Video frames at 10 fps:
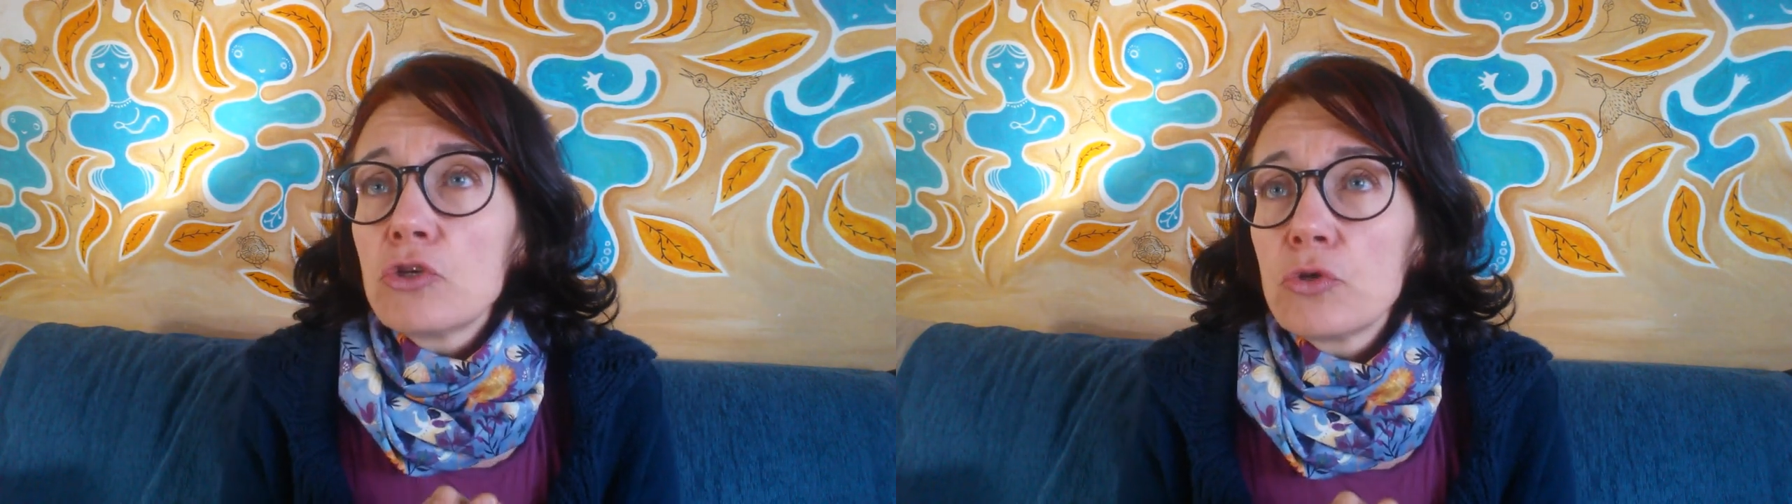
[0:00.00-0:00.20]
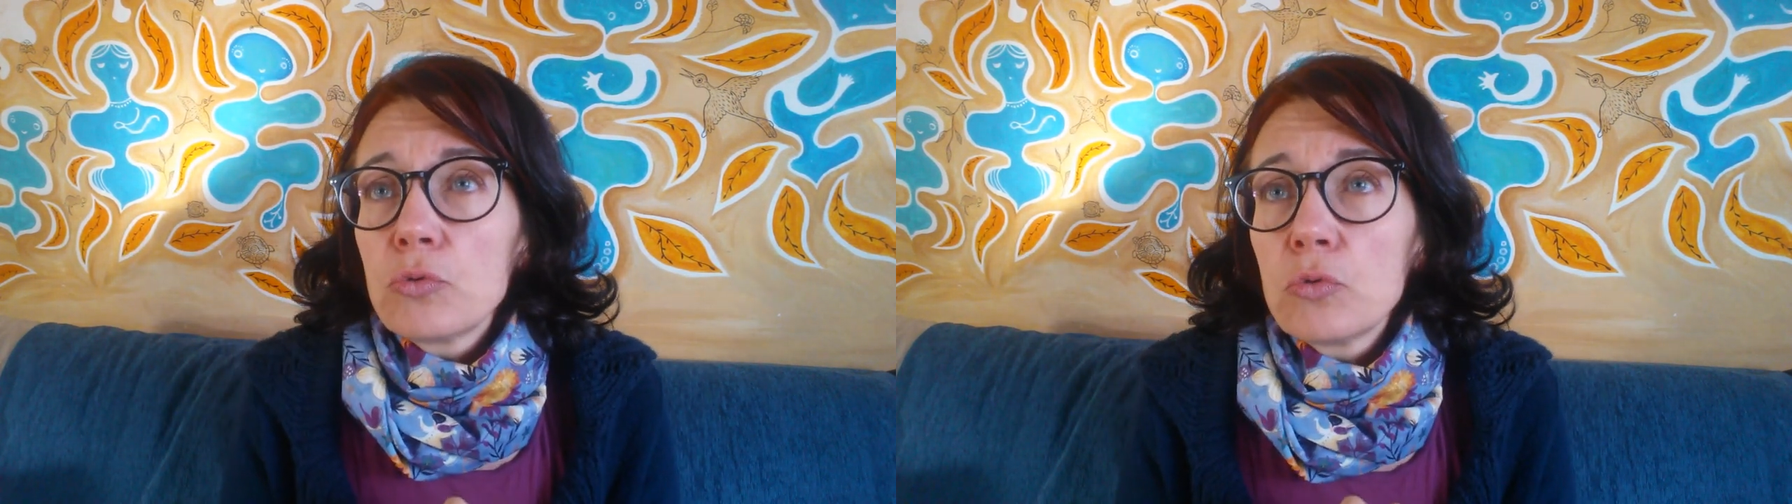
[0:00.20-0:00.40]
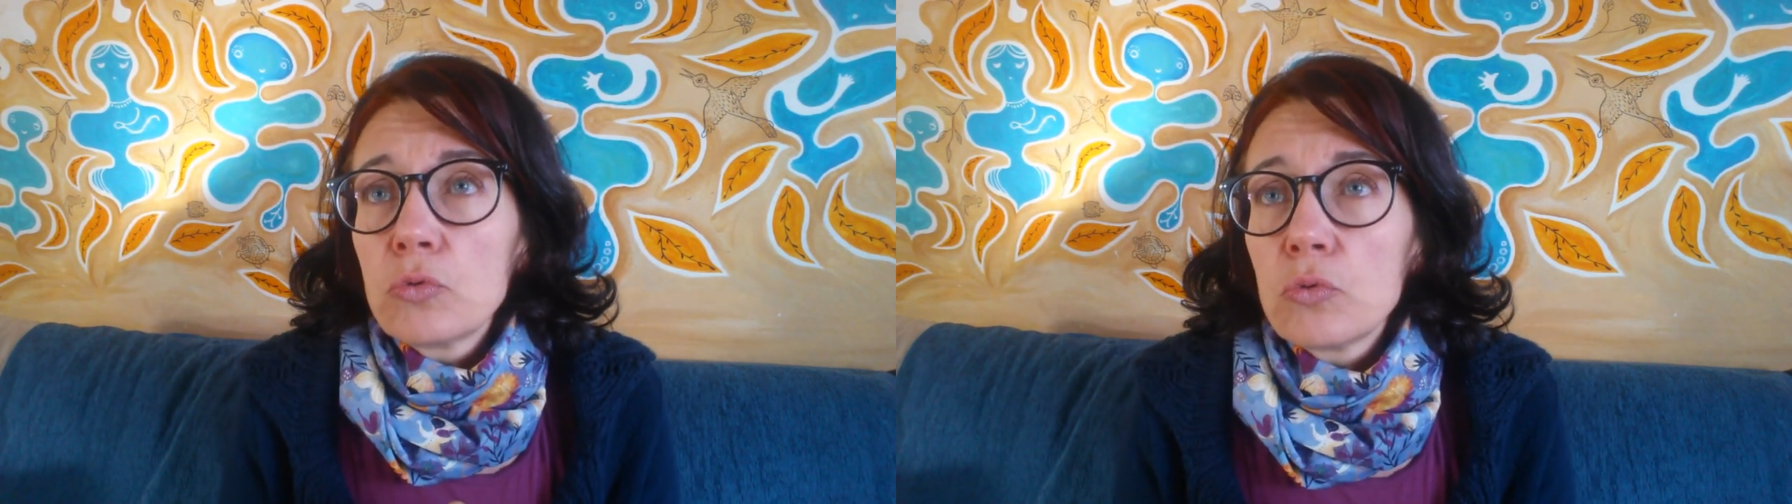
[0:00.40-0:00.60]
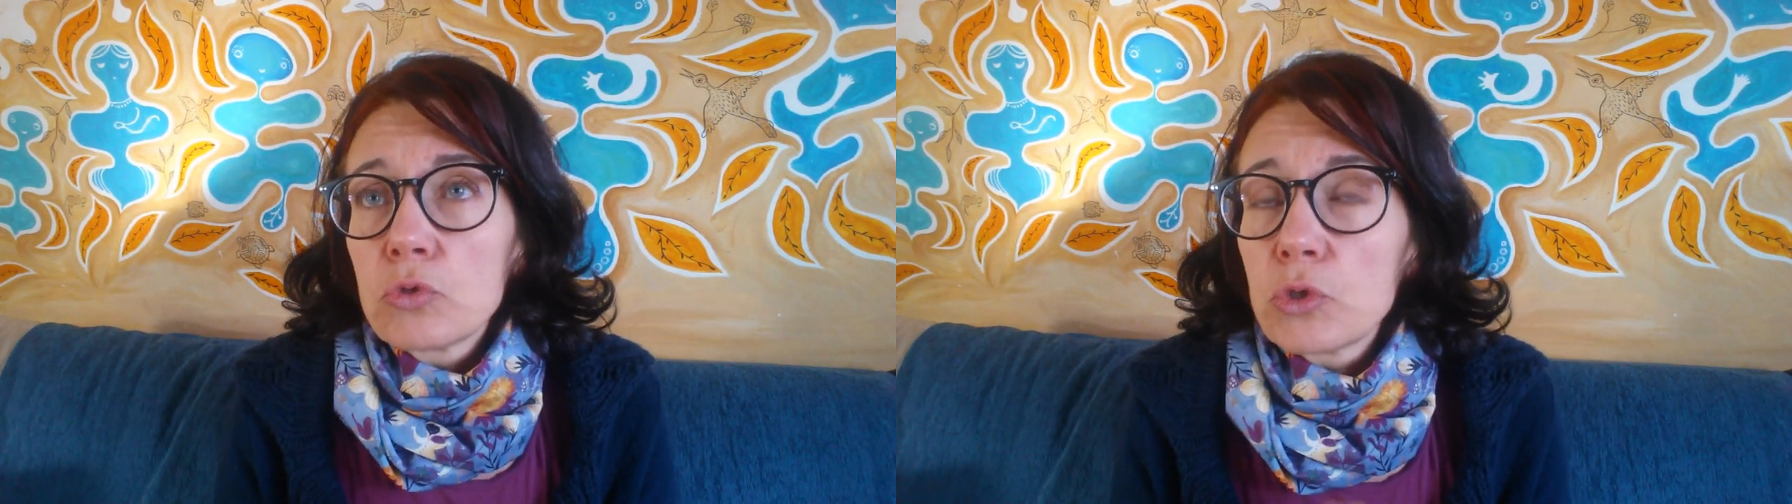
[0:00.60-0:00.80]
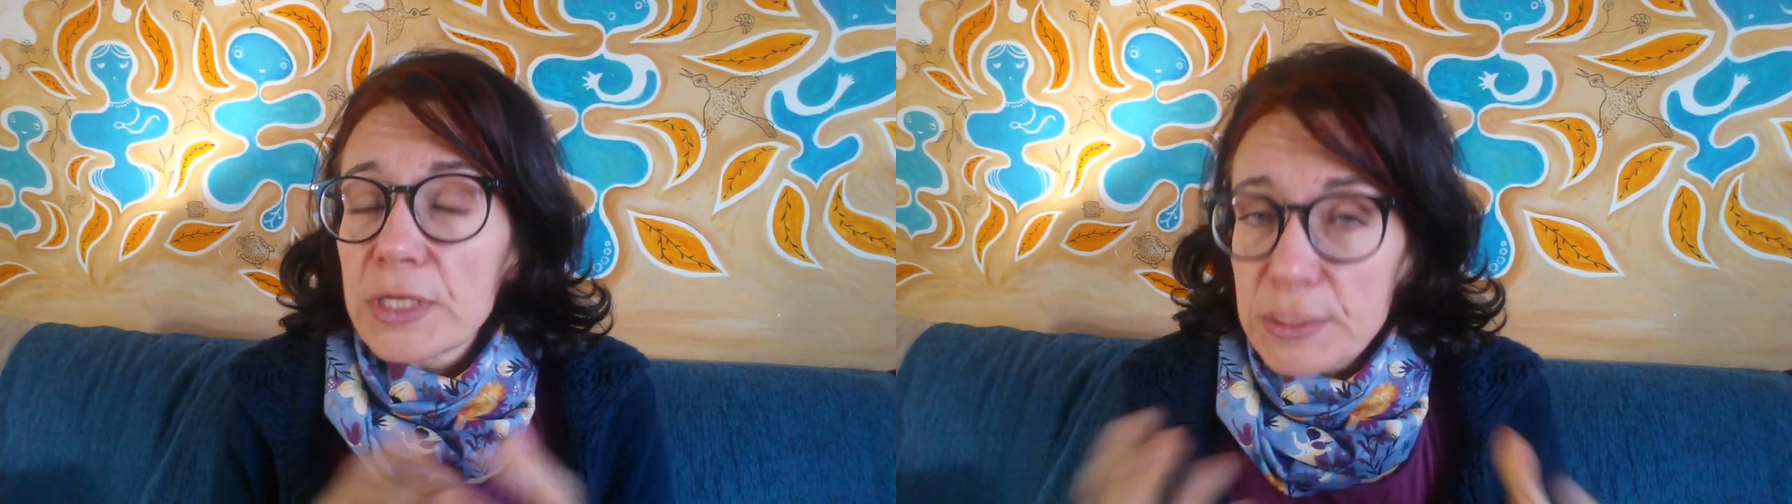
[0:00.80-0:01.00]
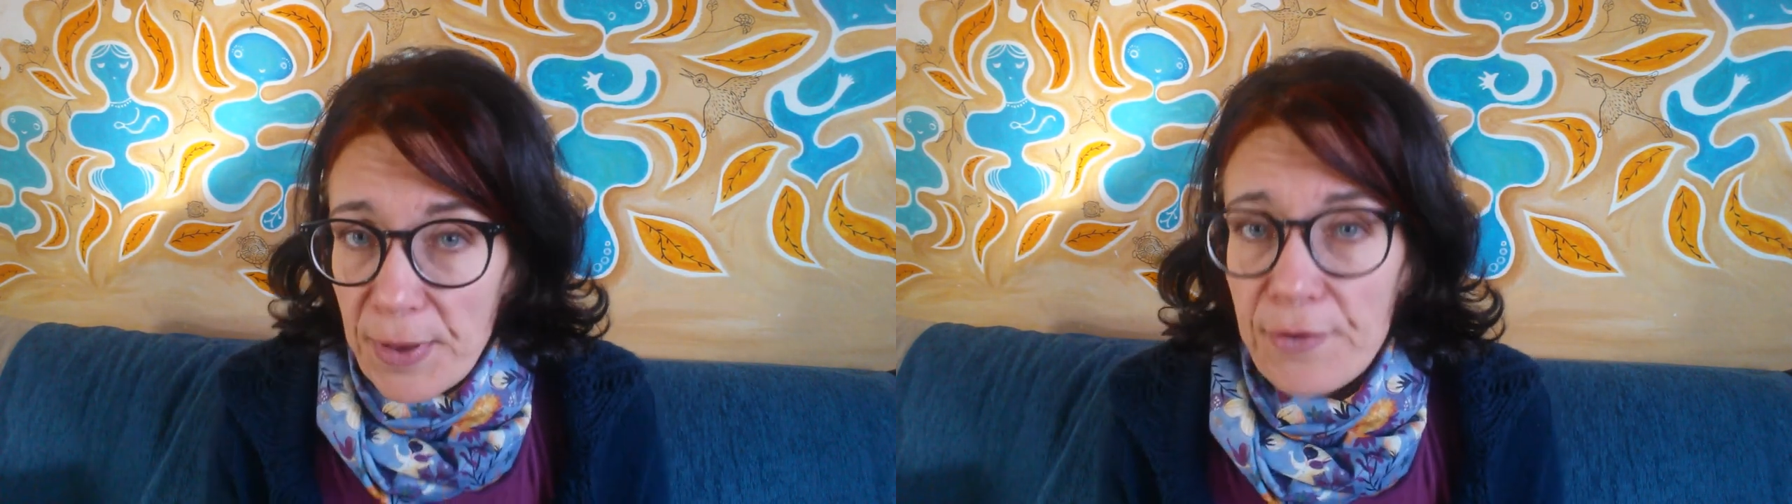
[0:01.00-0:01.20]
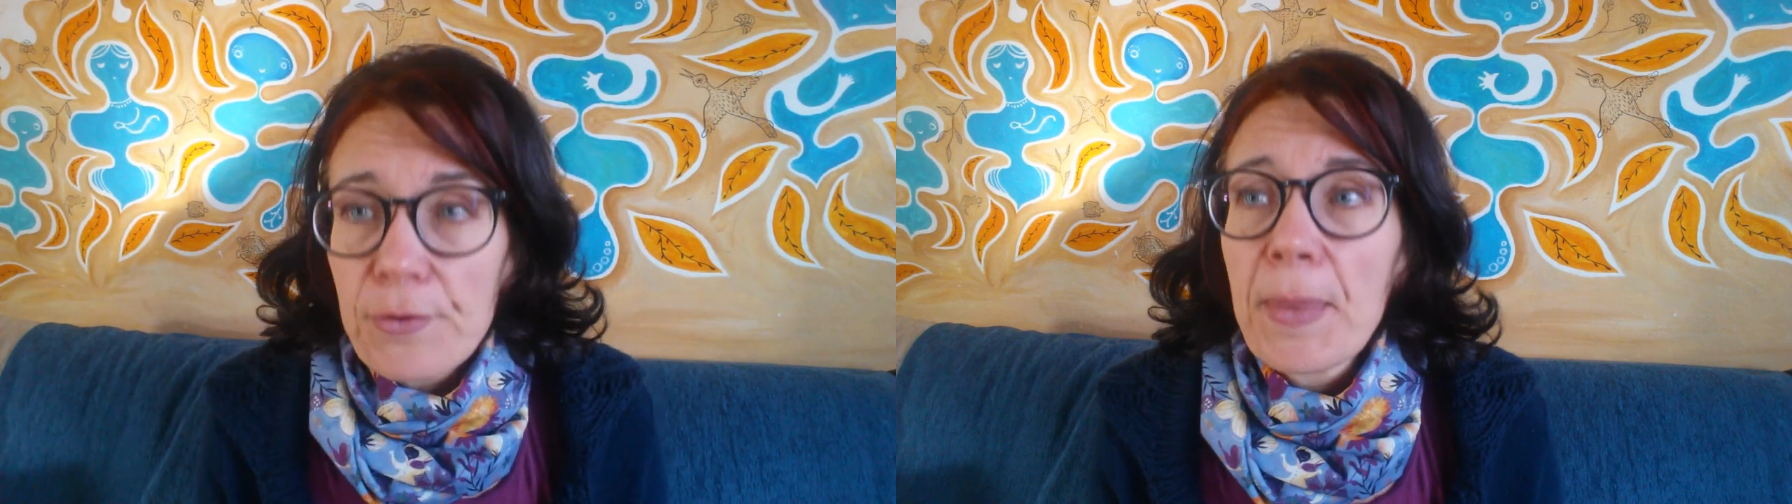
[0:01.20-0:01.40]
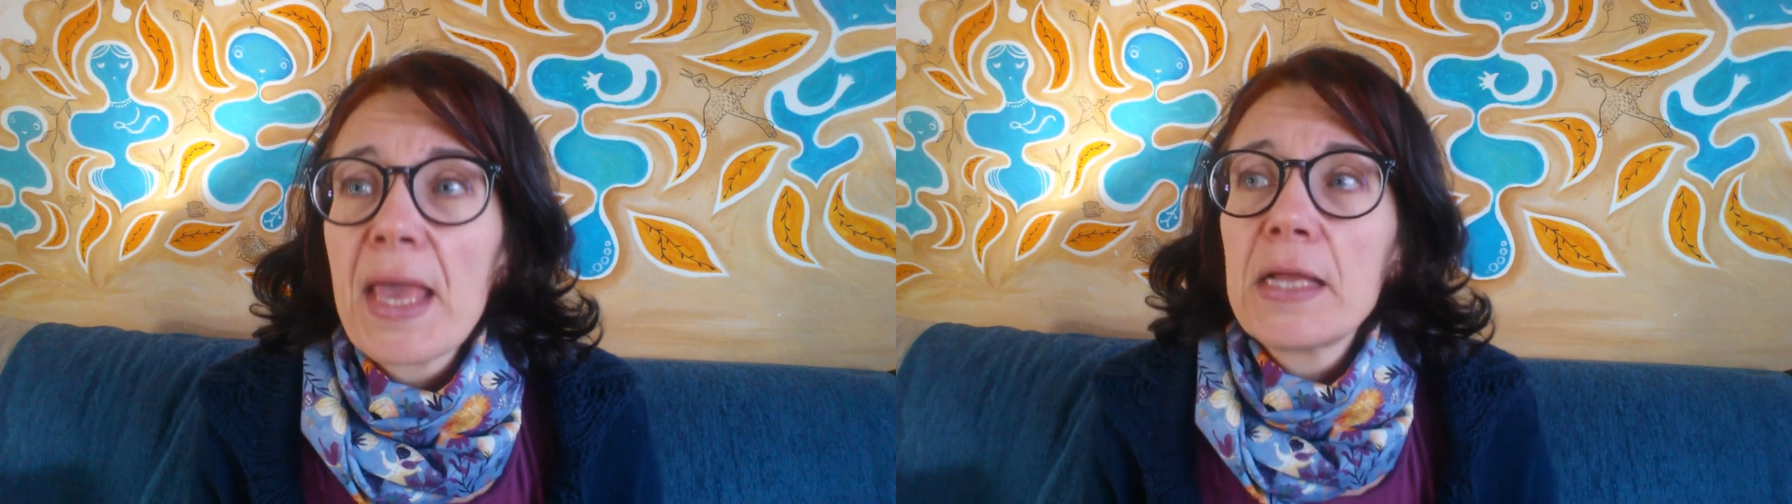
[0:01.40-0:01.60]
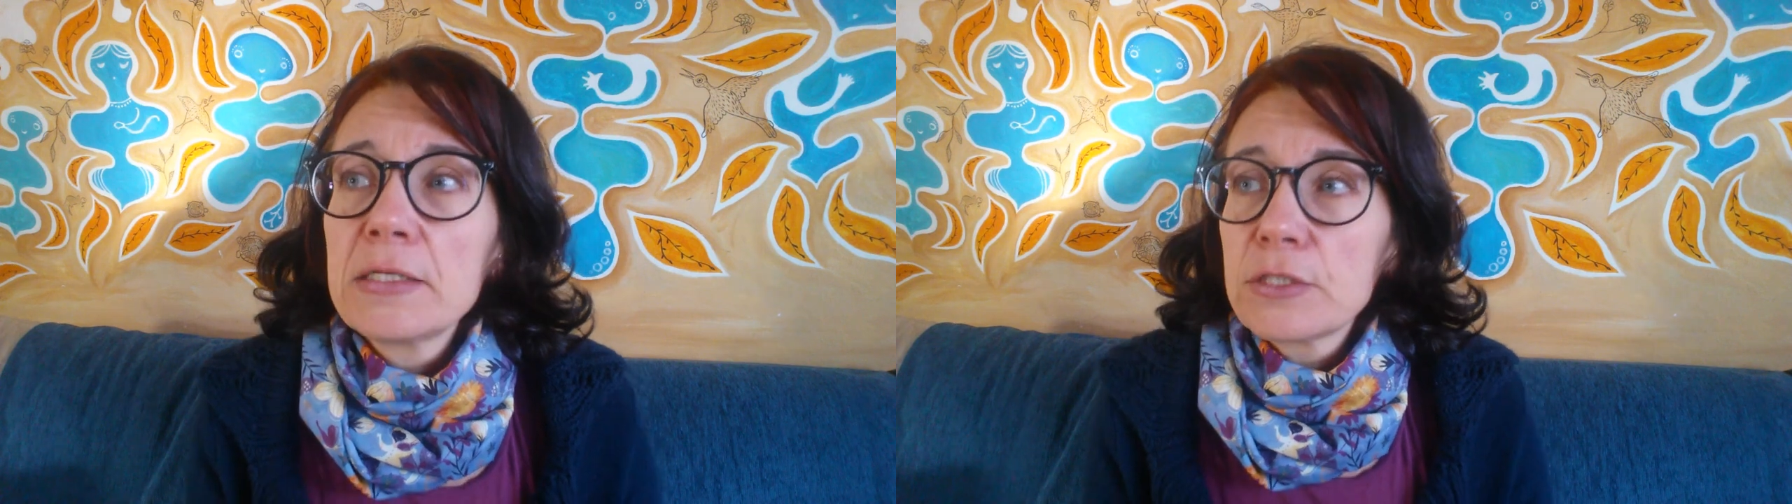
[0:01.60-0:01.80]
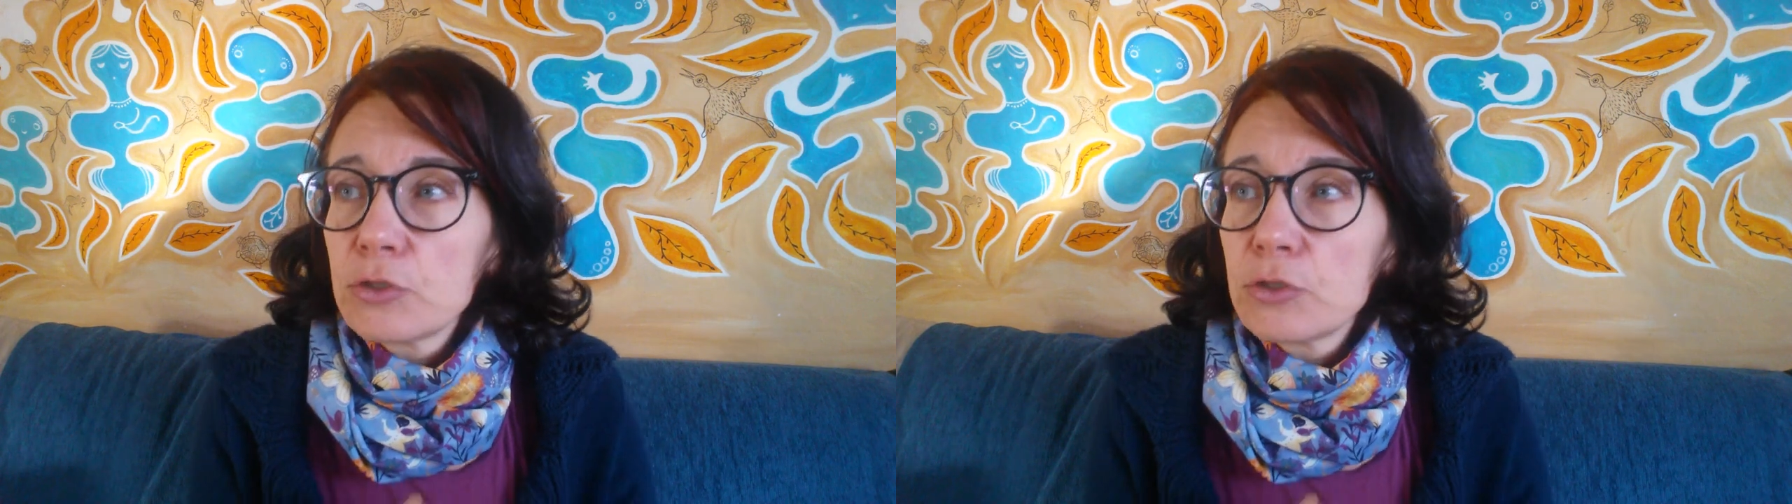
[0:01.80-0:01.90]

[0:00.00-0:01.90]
to experiment,